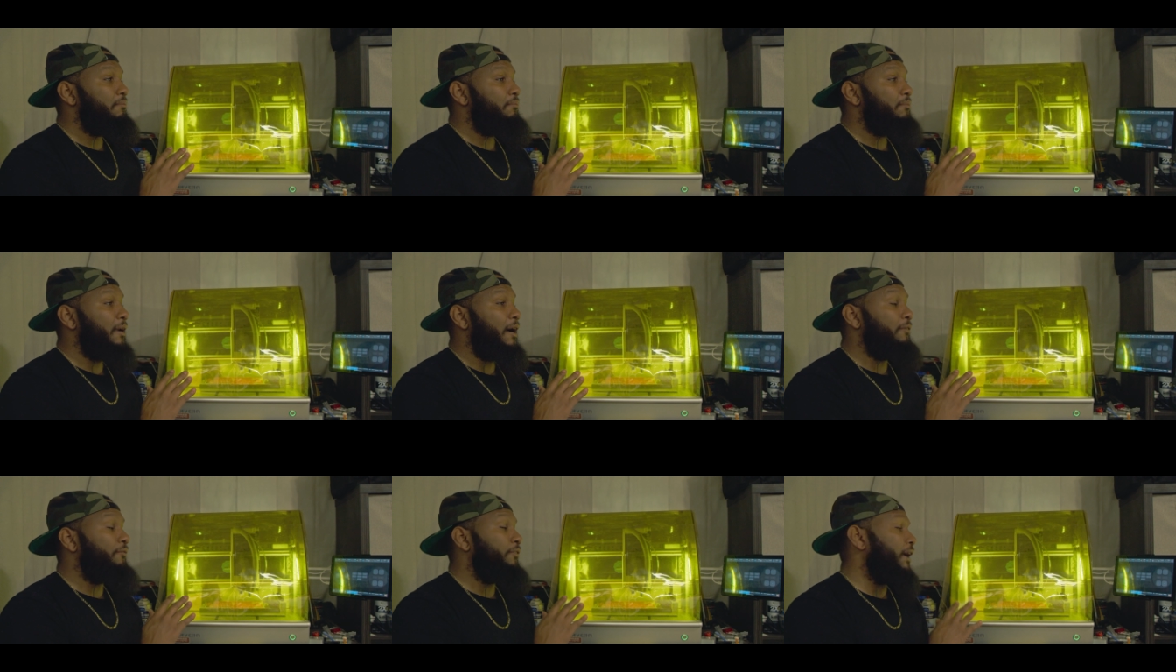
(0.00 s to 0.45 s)

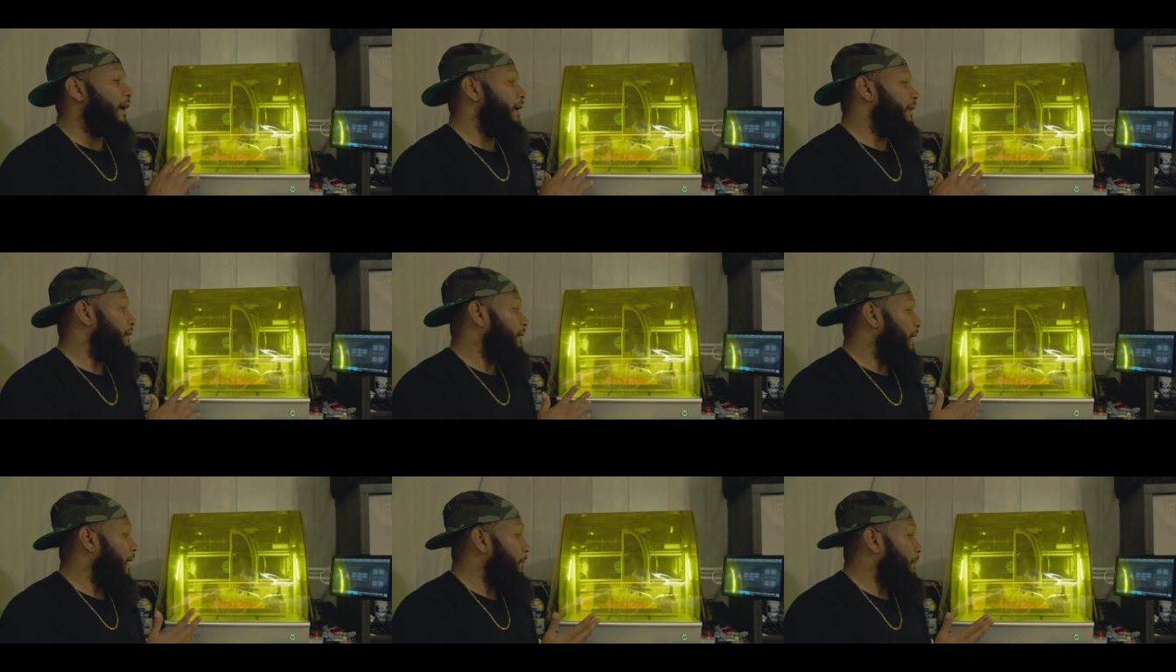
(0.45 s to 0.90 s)
I
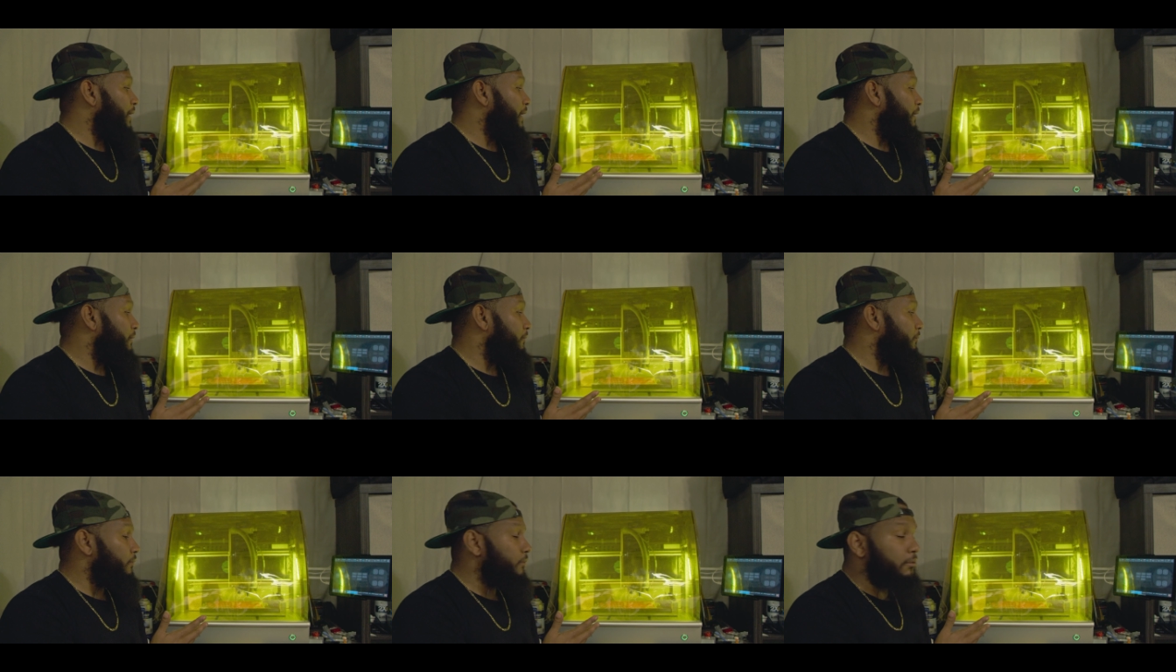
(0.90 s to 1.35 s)

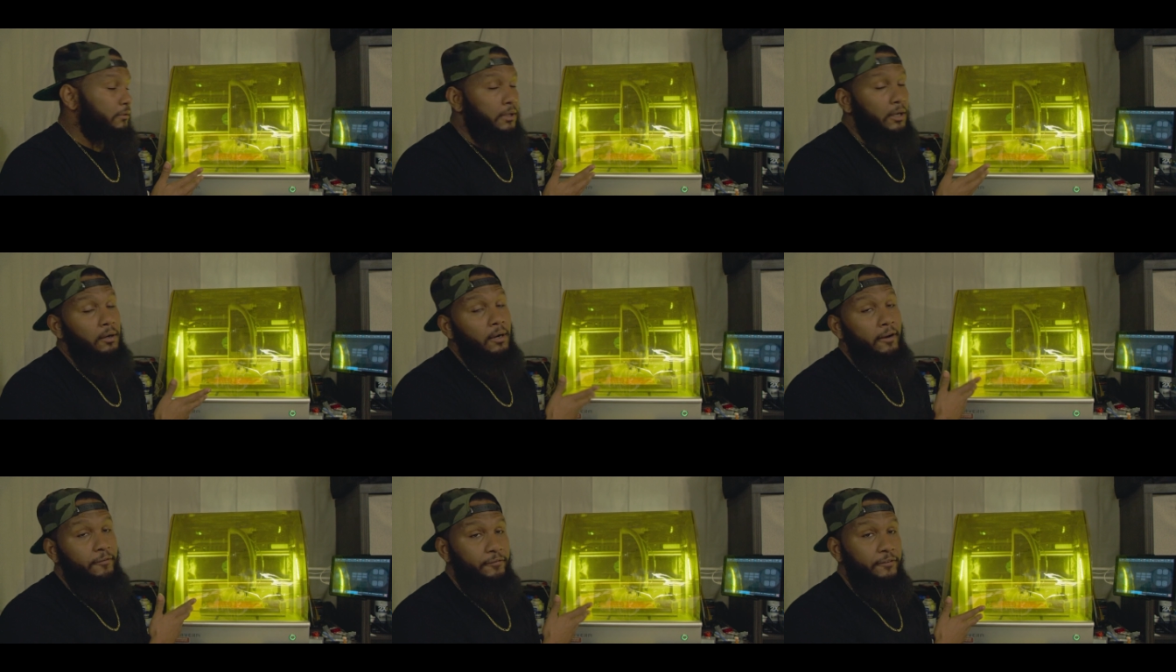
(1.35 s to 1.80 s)

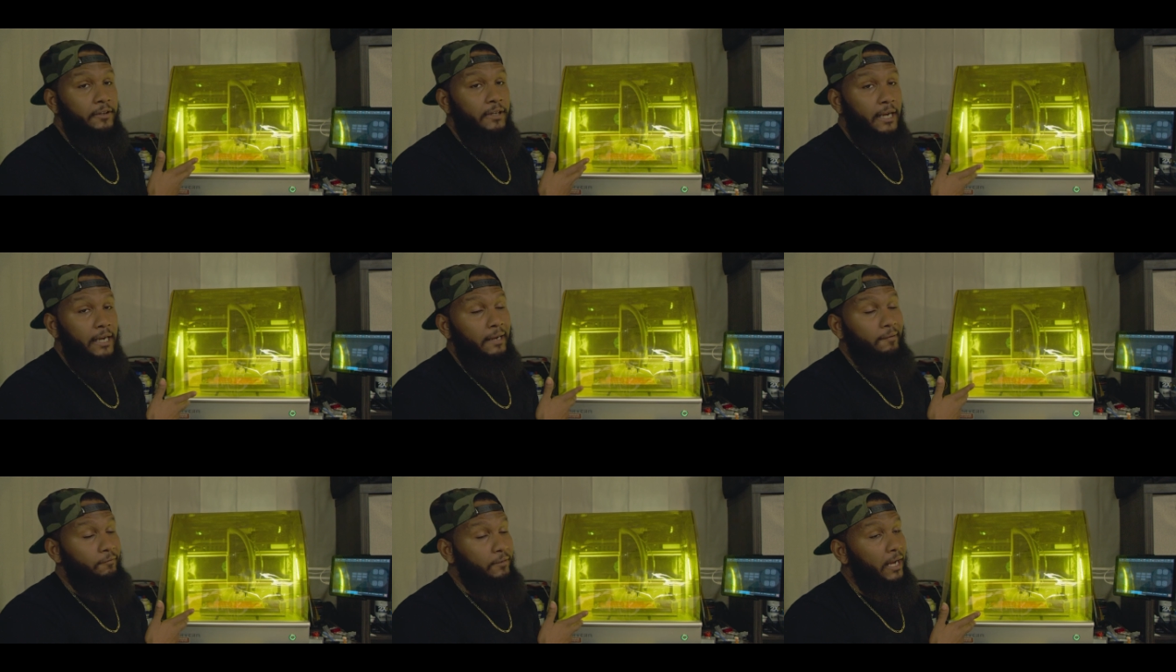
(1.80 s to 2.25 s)
feel
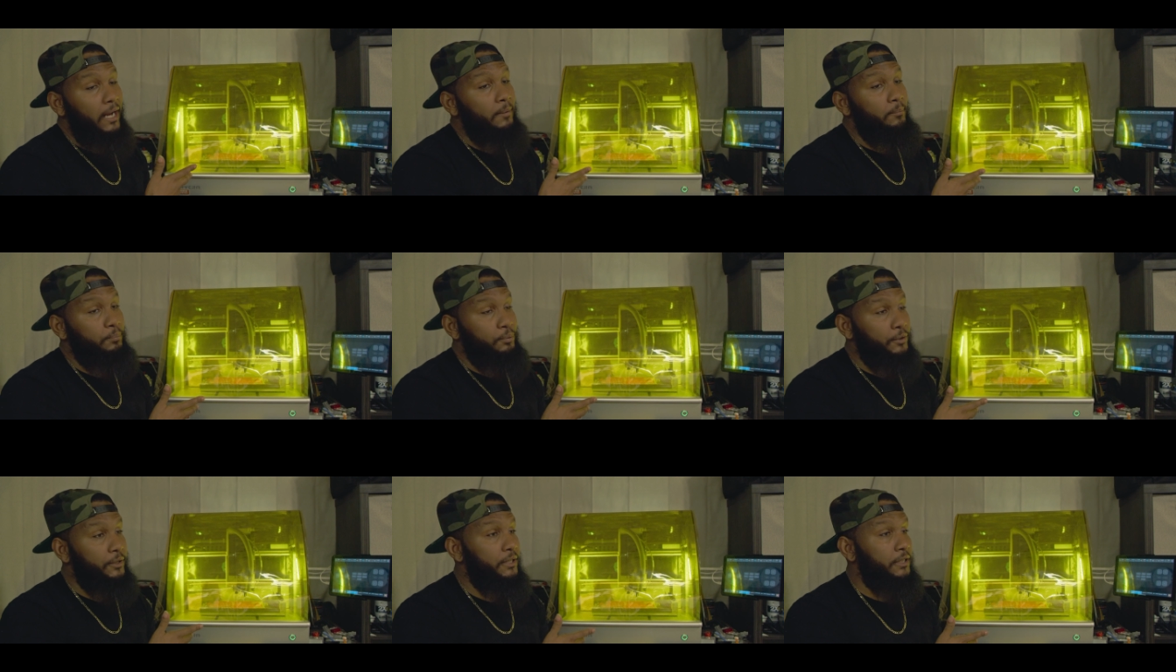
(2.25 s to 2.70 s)
like I've
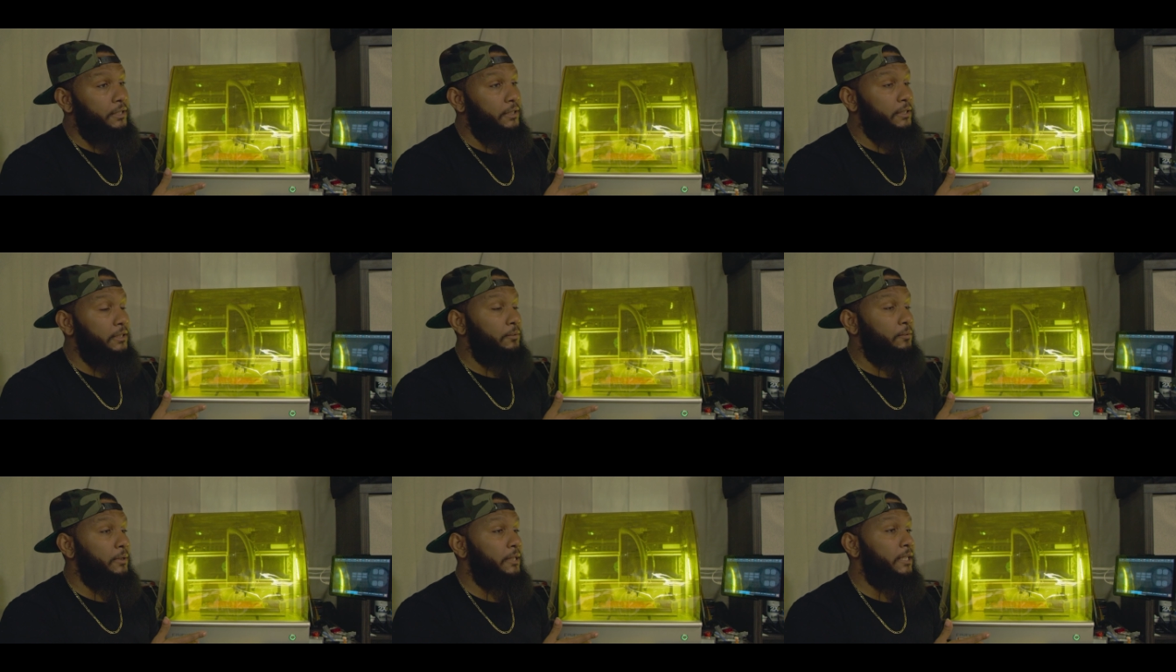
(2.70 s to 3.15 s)
gotten pretty
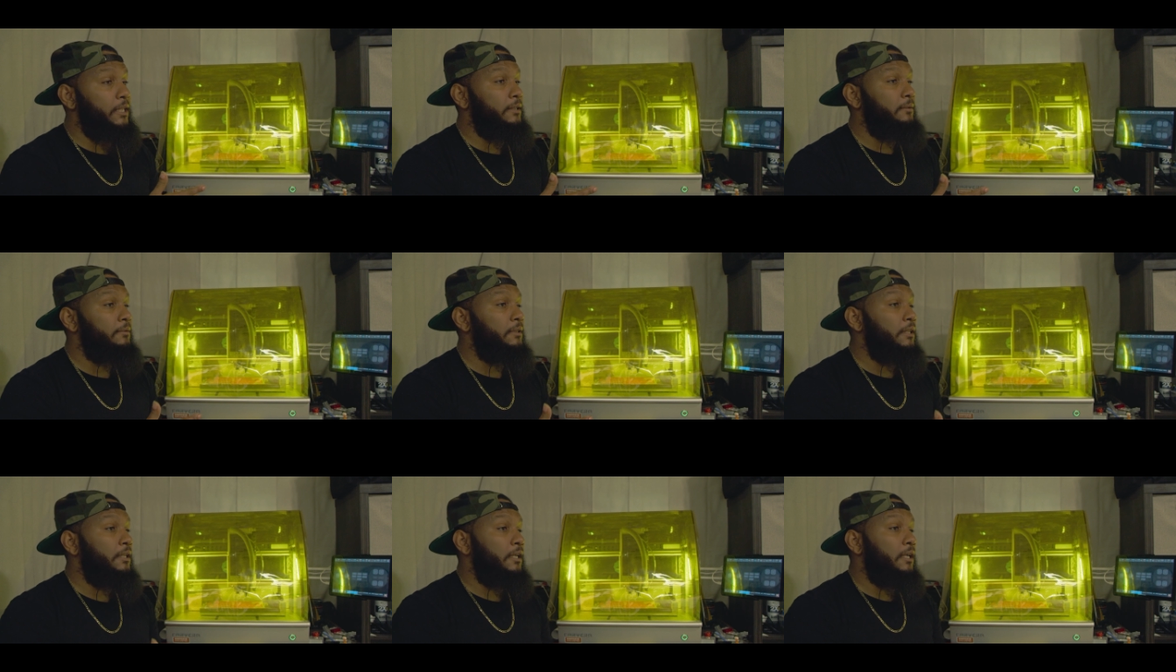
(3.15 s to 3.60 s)
good with
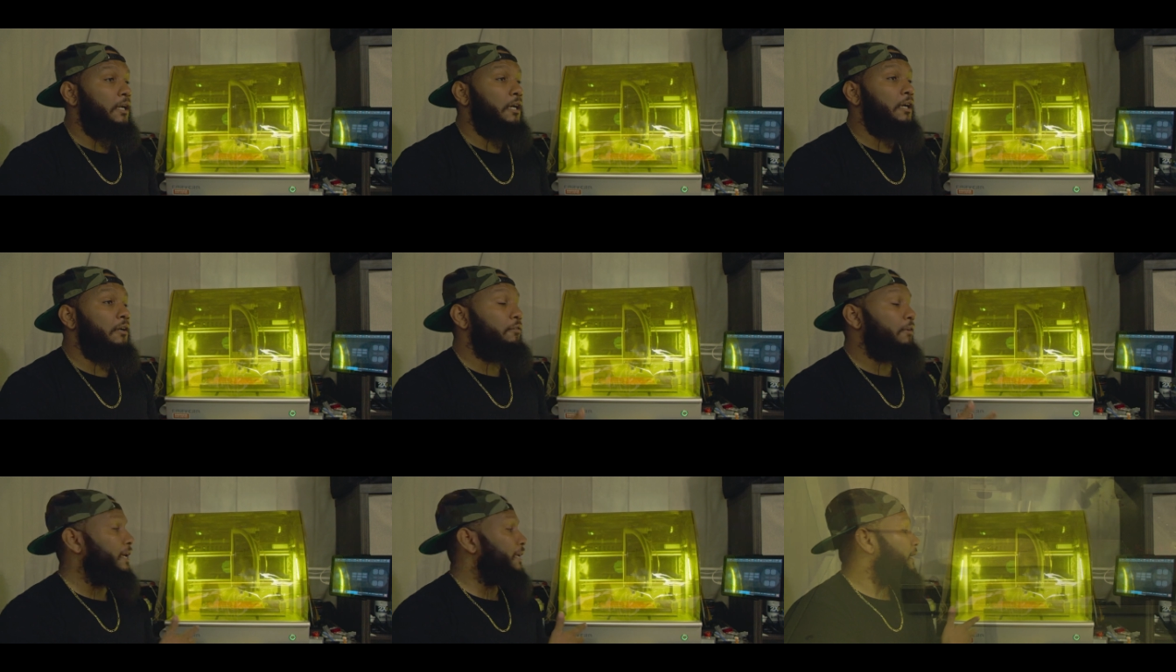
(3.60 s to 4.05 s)
it. Right